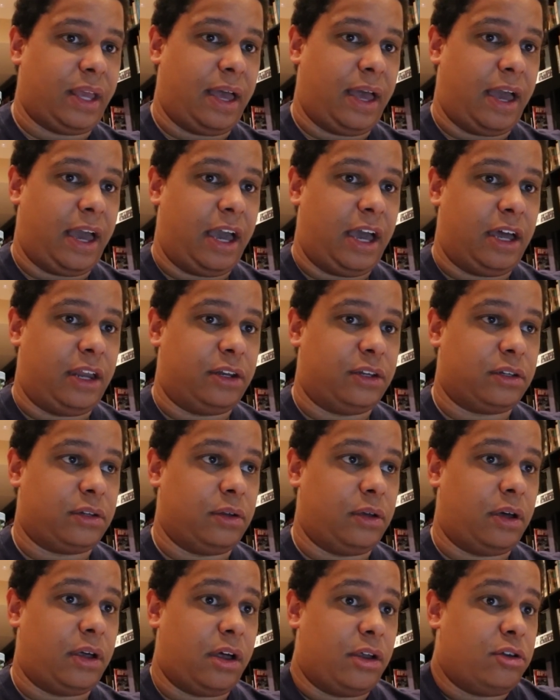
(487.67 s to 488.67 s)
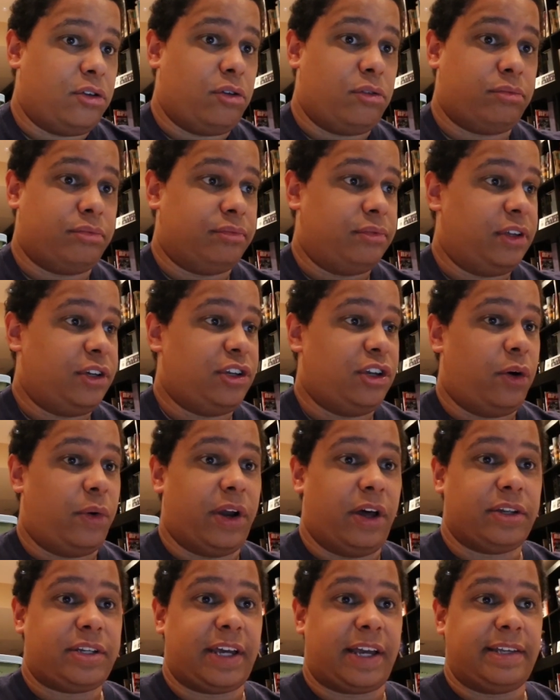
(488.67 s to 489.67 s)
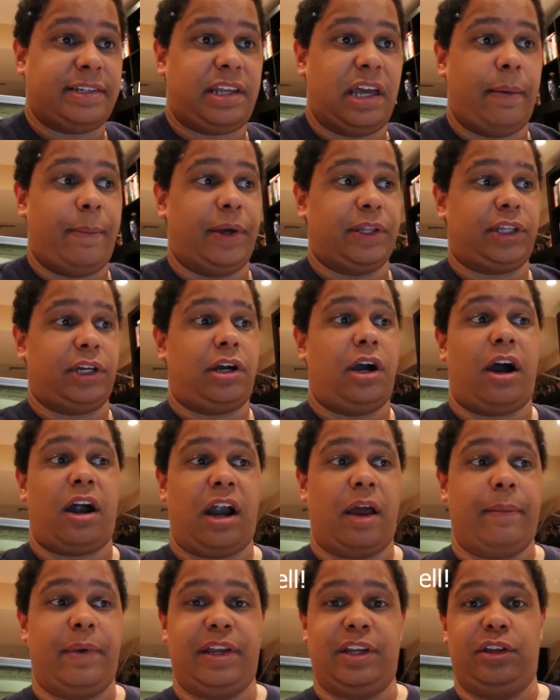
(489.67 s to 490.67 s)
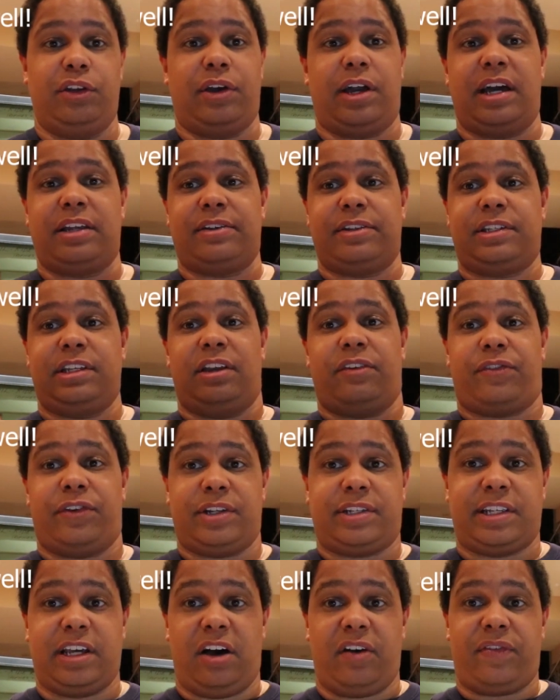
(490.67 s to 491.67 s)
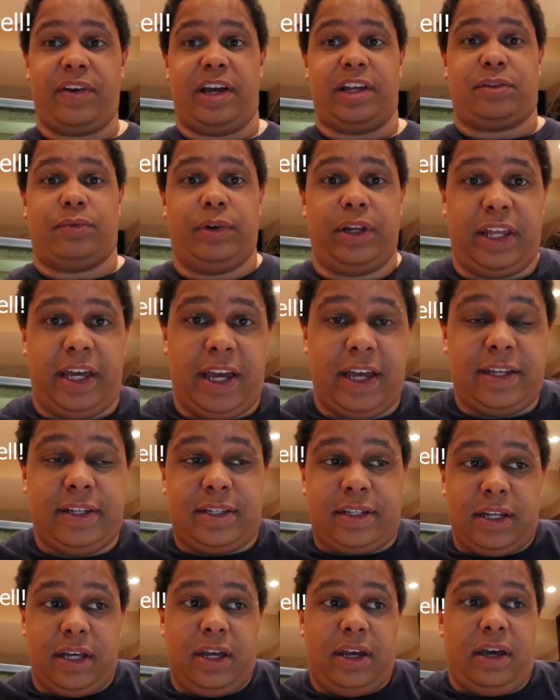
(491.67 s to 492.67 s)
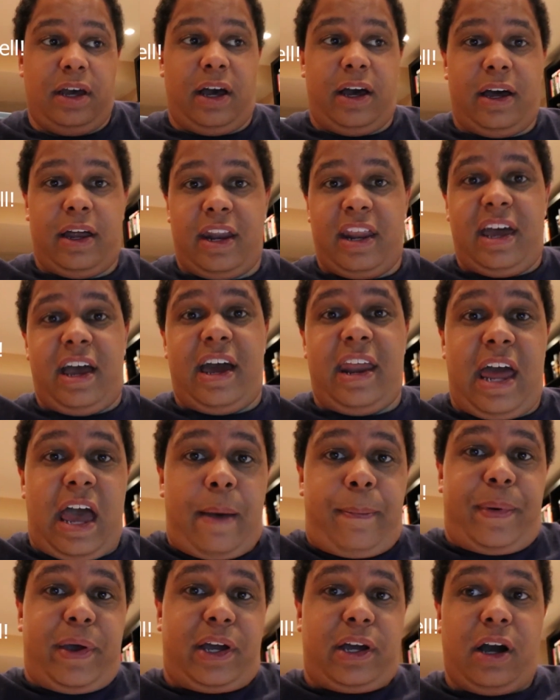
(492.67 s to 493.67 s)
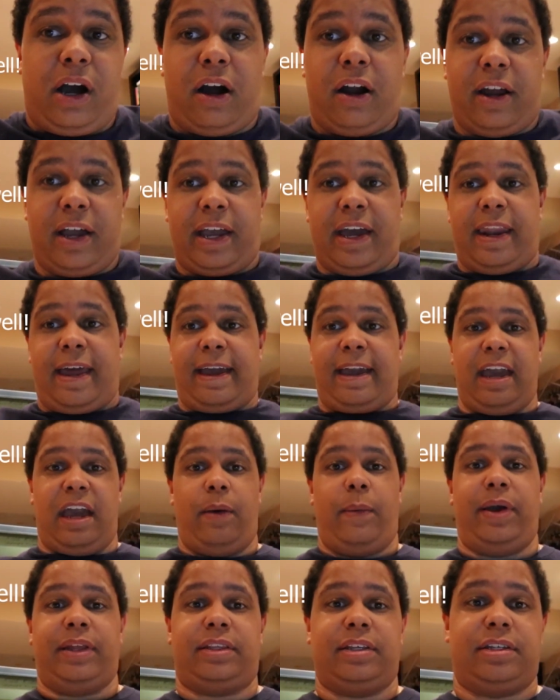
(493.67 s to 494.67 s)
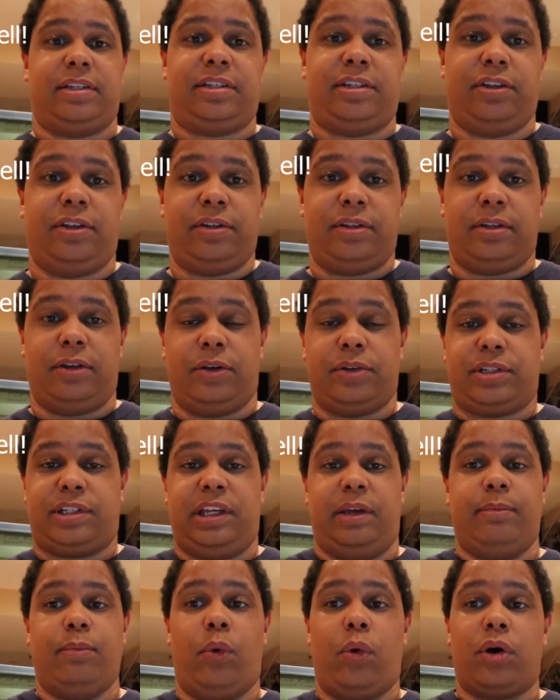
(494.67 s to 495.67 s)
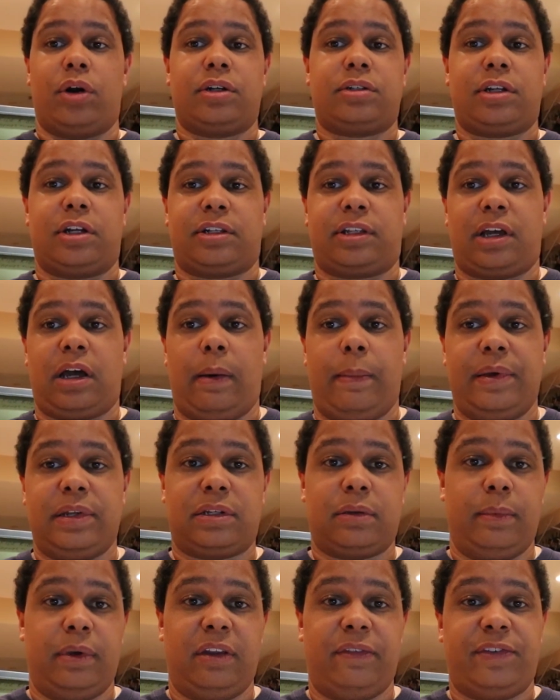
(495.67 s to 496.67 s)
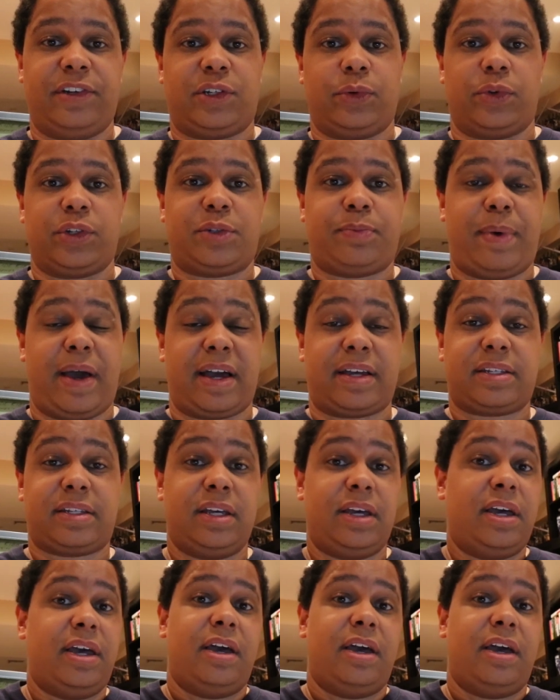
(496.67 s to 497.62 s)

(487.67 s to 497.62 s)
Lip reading: And I don't really know what else I can say about the car. I mean, you guys have seen it for yourself. It really is an epic car. Again, I can't wait to see more start to come in, some individual specs.